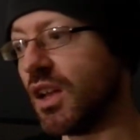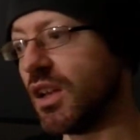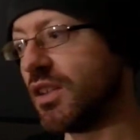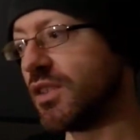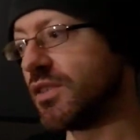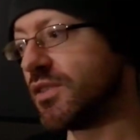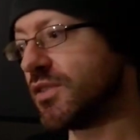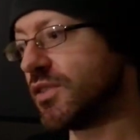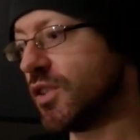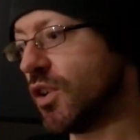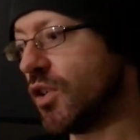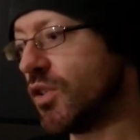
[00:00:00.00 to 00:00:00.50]

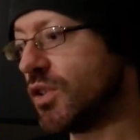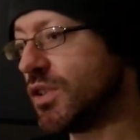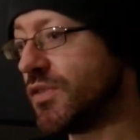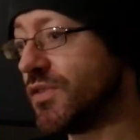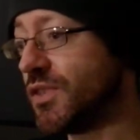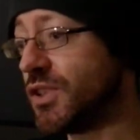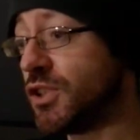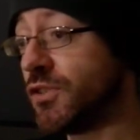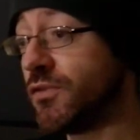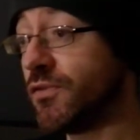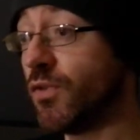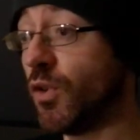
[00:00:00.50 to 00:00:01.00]
So
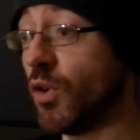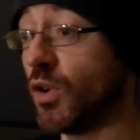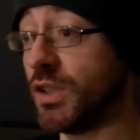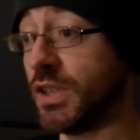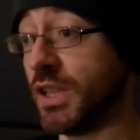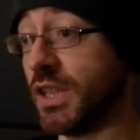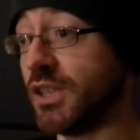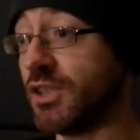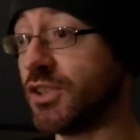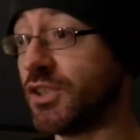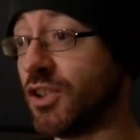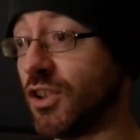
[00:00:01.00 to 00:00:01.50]
Division
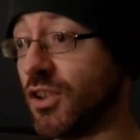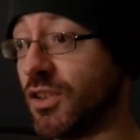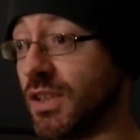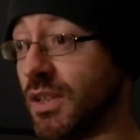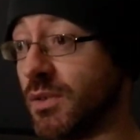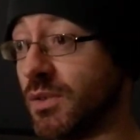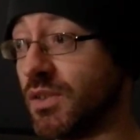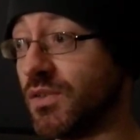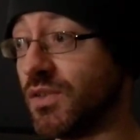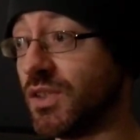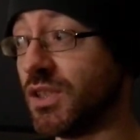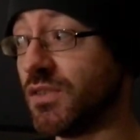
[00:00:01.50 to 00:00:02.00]
14 shows
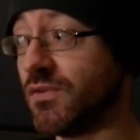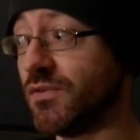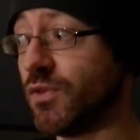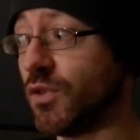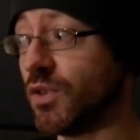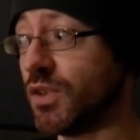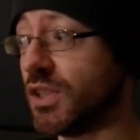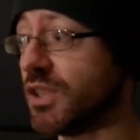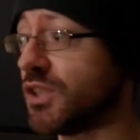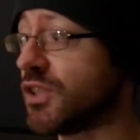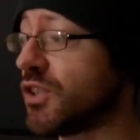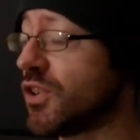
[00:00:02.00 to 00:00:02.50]
up. Division
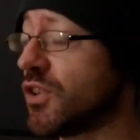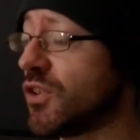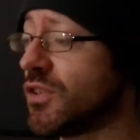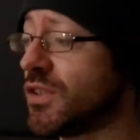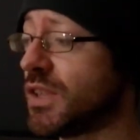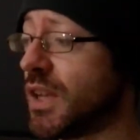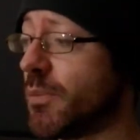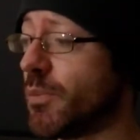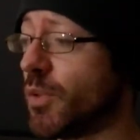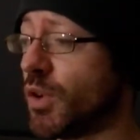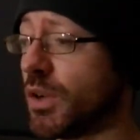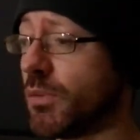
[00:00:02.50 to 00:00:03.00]
14 shows
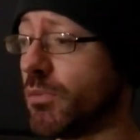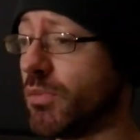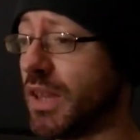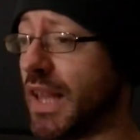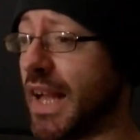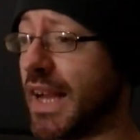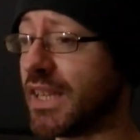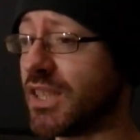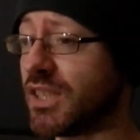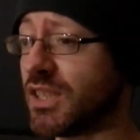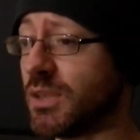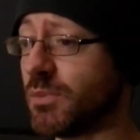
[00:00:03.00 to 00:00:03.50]
up on a
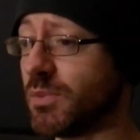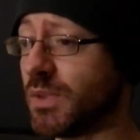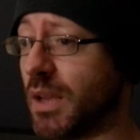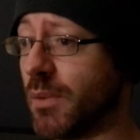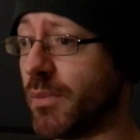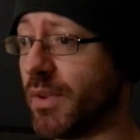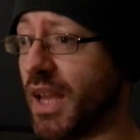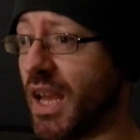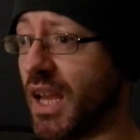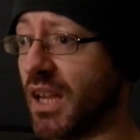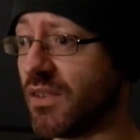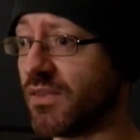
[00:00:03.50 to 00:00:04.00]
black ship
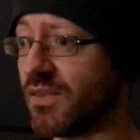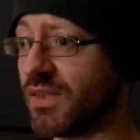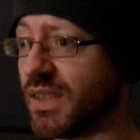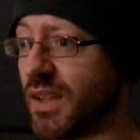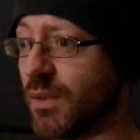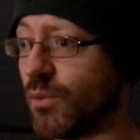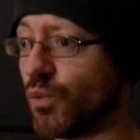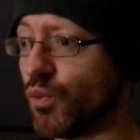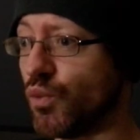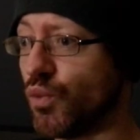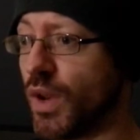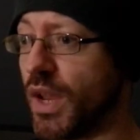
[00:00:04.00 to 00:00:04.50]
coming out of
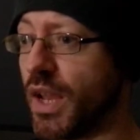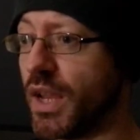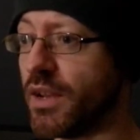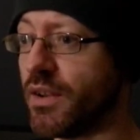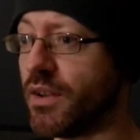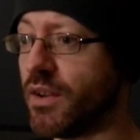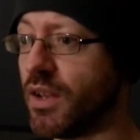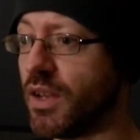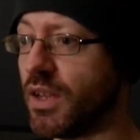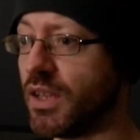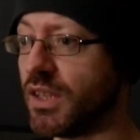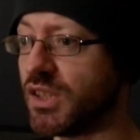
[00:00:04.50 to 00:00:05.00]
some
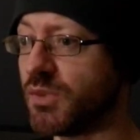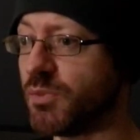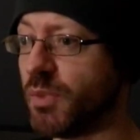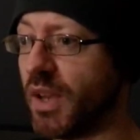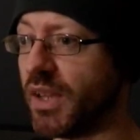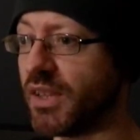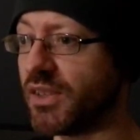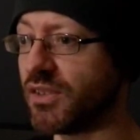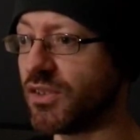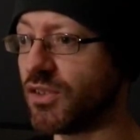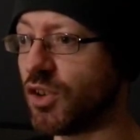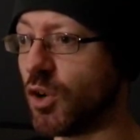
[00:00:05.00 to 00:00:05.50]
red
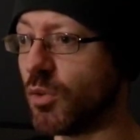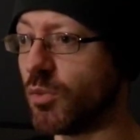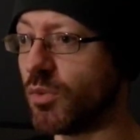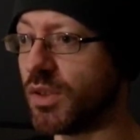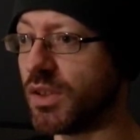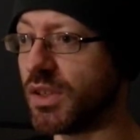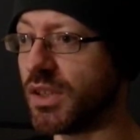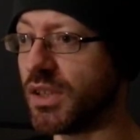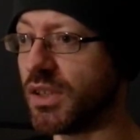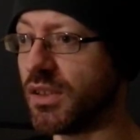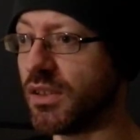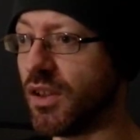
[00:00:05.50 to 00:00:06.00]
space
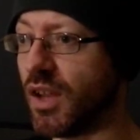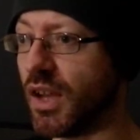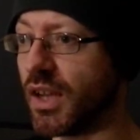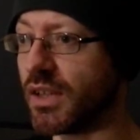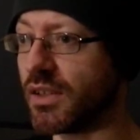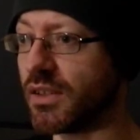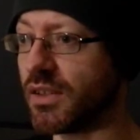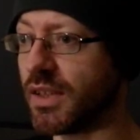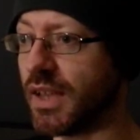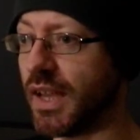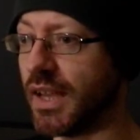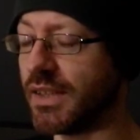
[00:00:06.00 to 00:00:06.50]
anomaly,
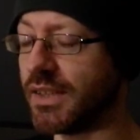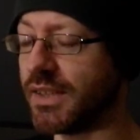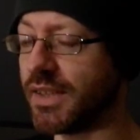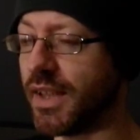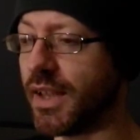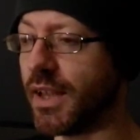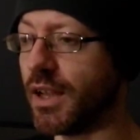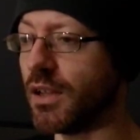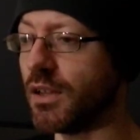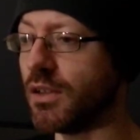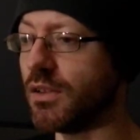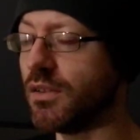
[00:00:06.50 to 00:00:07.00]
like the gates of
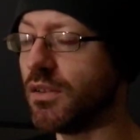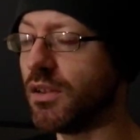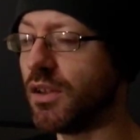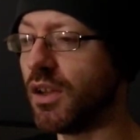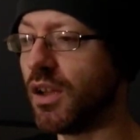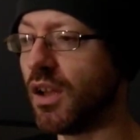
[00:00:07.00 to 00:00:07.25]
hell.